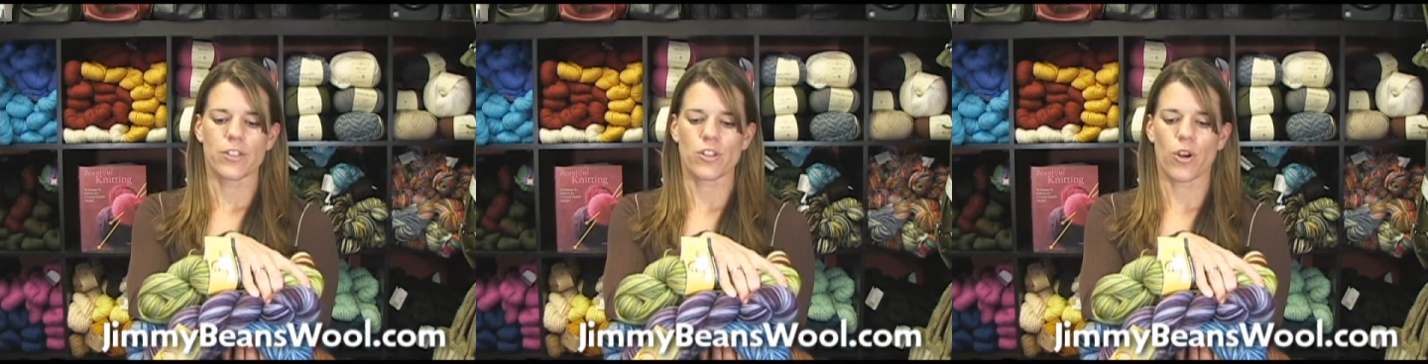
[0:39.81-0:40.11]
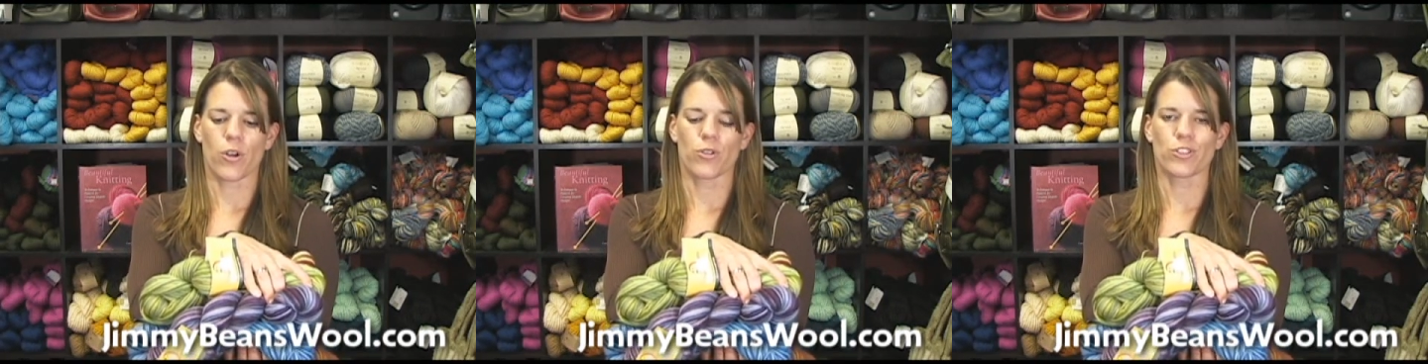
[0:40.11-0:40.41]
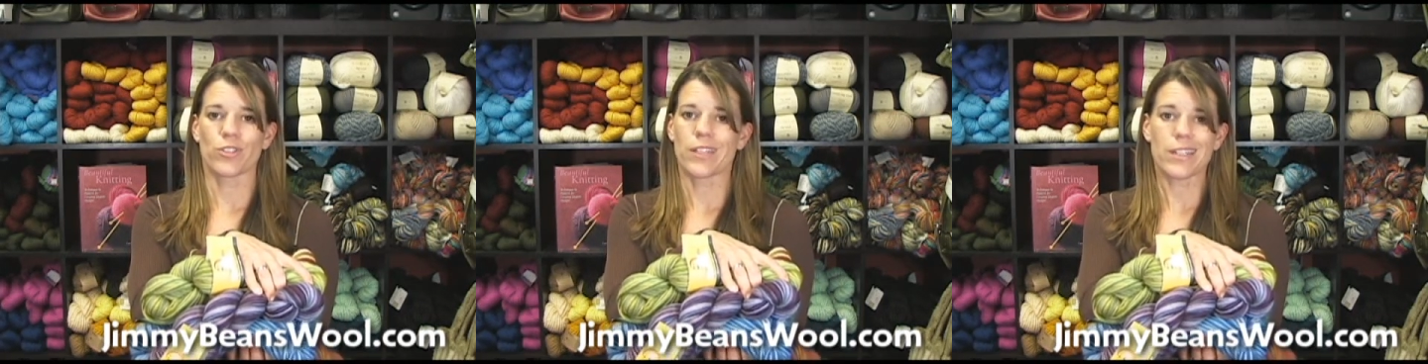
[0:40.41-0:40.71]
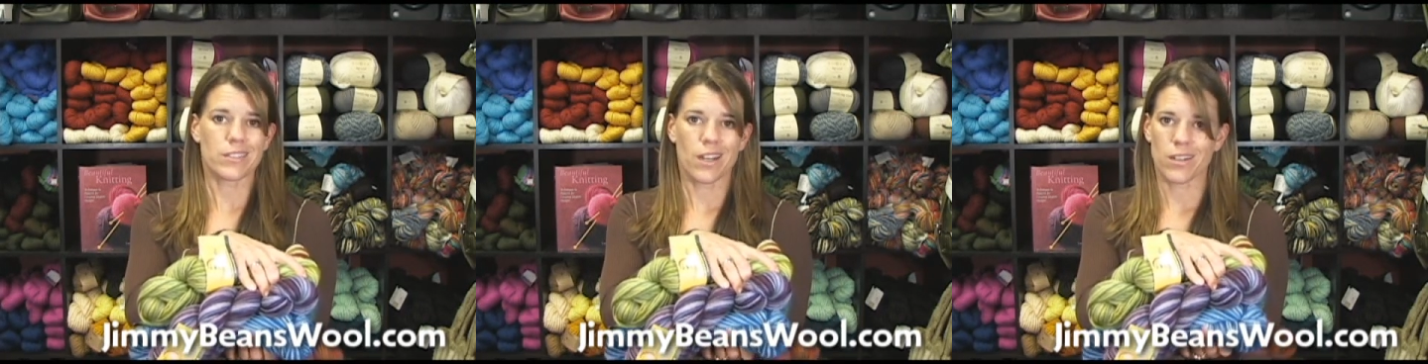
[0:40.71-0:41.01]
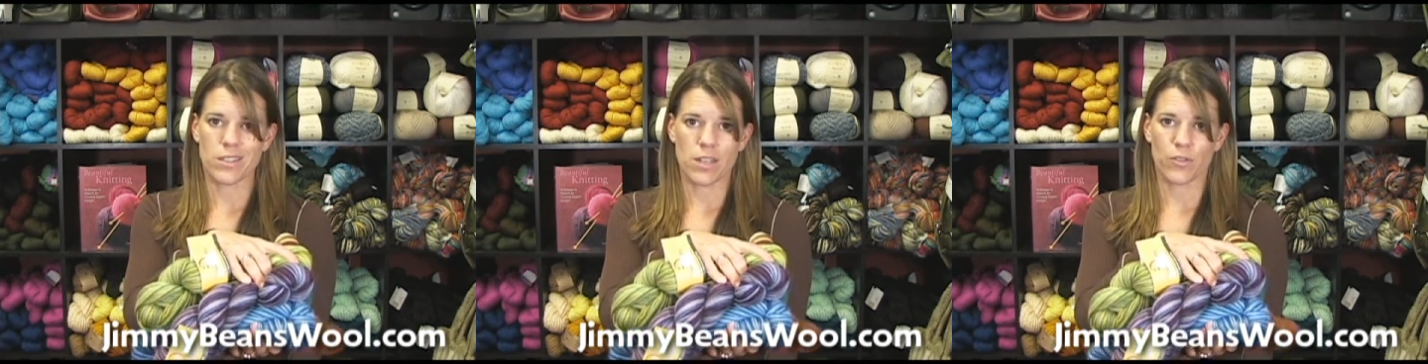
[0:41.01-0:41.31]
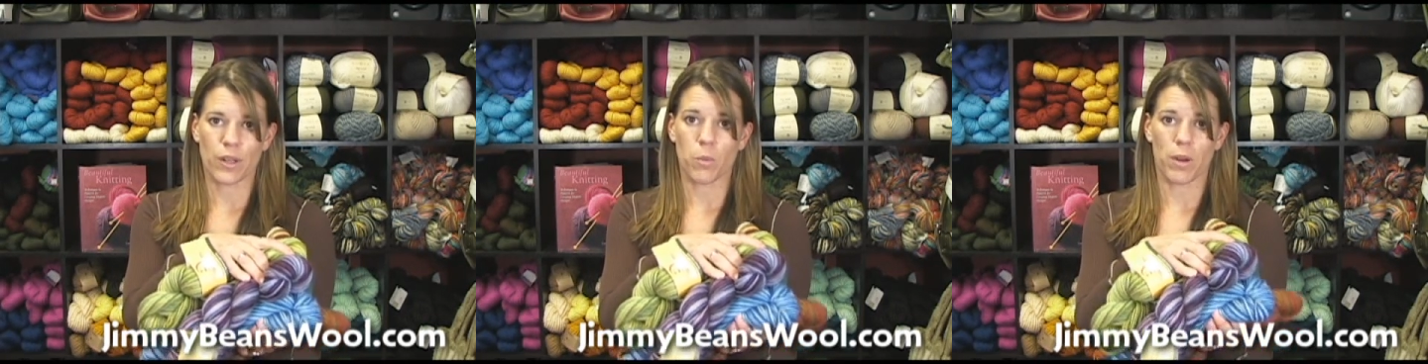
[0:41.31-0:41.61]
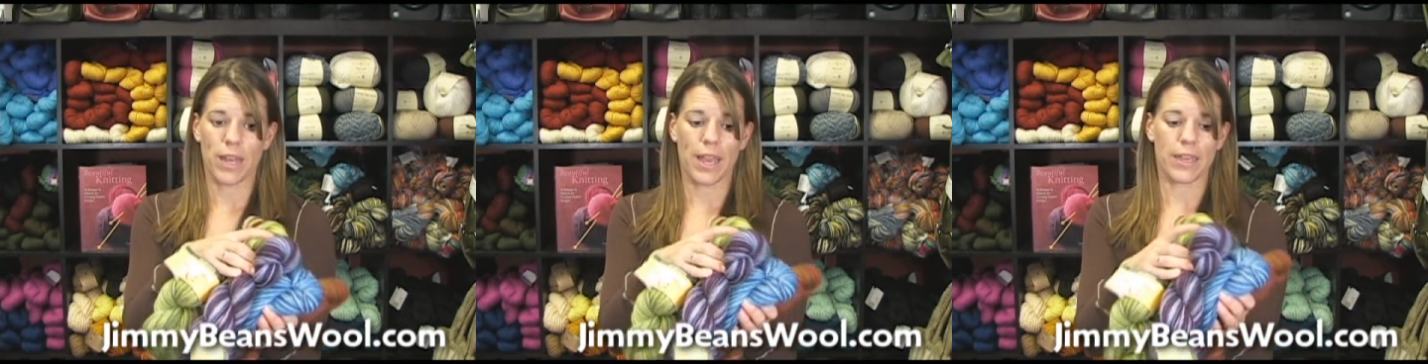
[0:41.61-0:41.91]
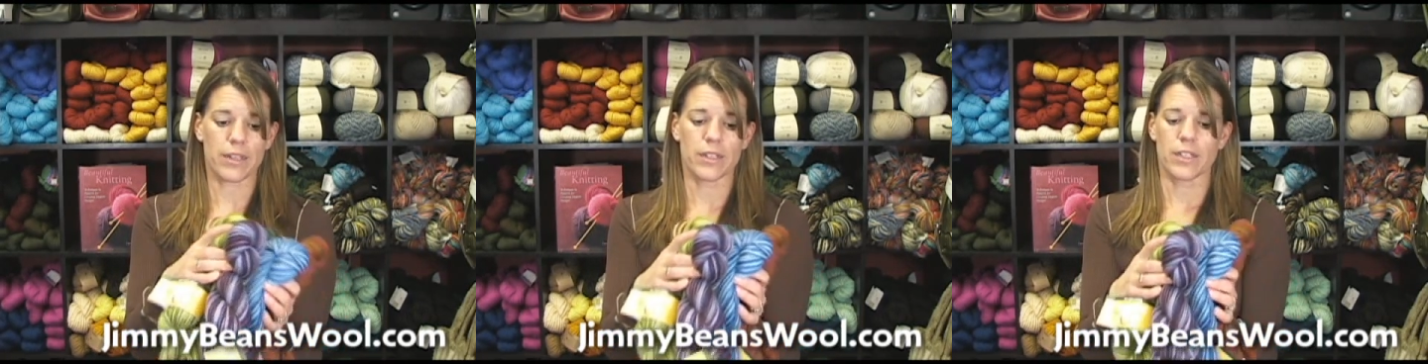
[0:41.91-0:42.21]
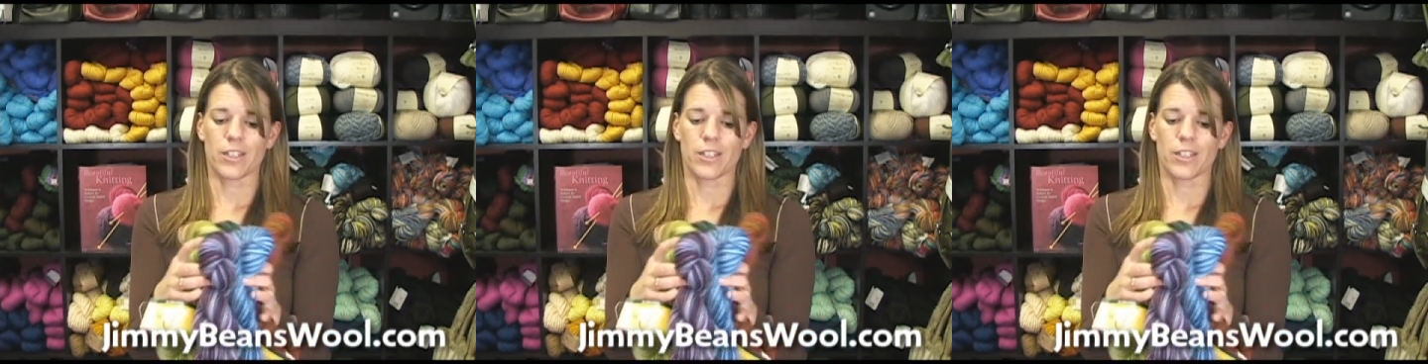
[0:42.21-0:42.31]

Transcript: So you can get a ton of stuff out of one hank.